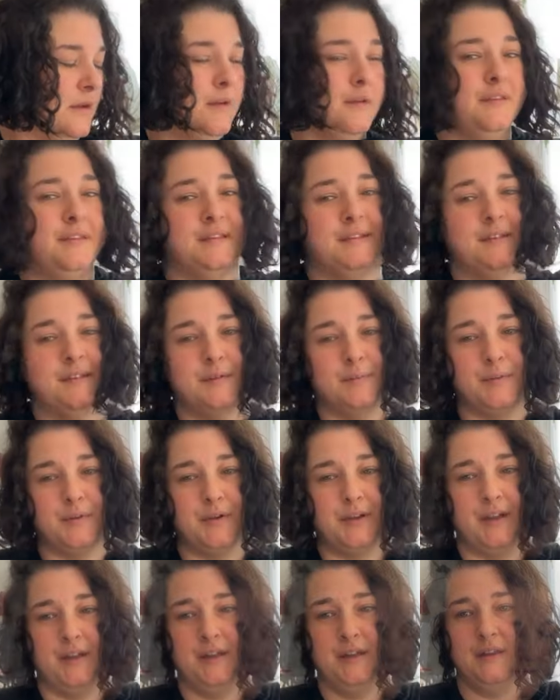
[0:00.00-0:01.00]
this is
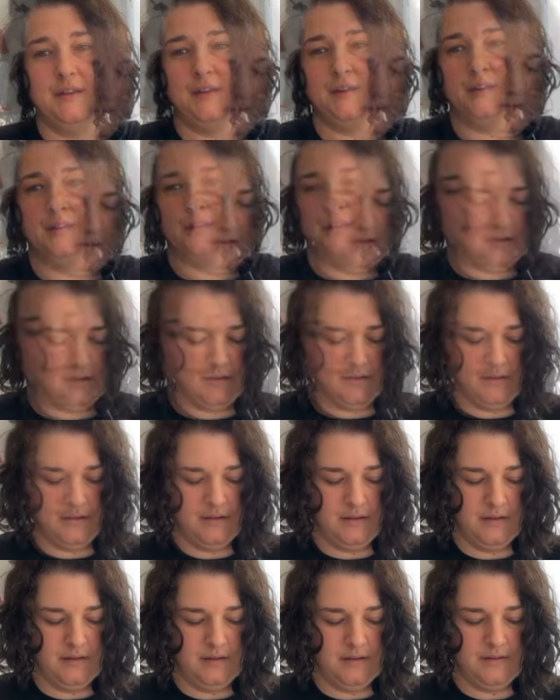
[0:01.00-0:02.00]
pretty.
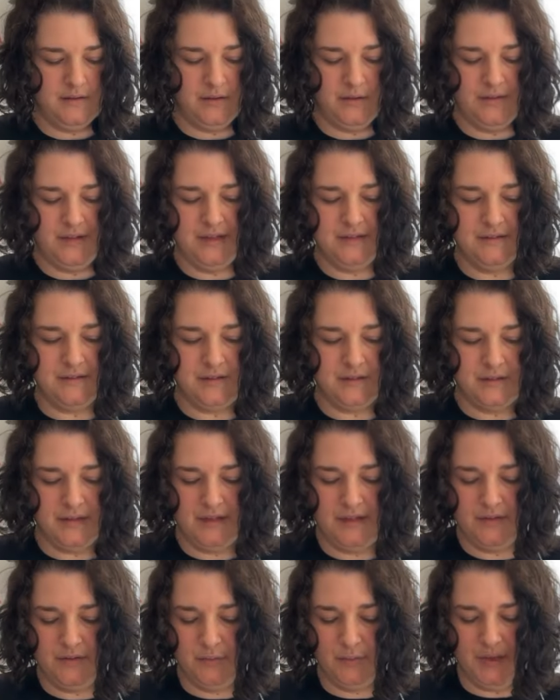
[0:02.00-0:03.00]
So these look
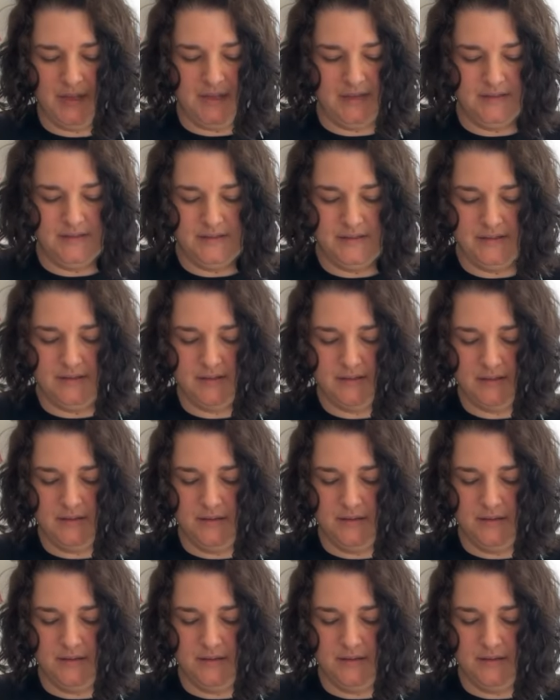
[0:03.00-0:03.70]
like twins.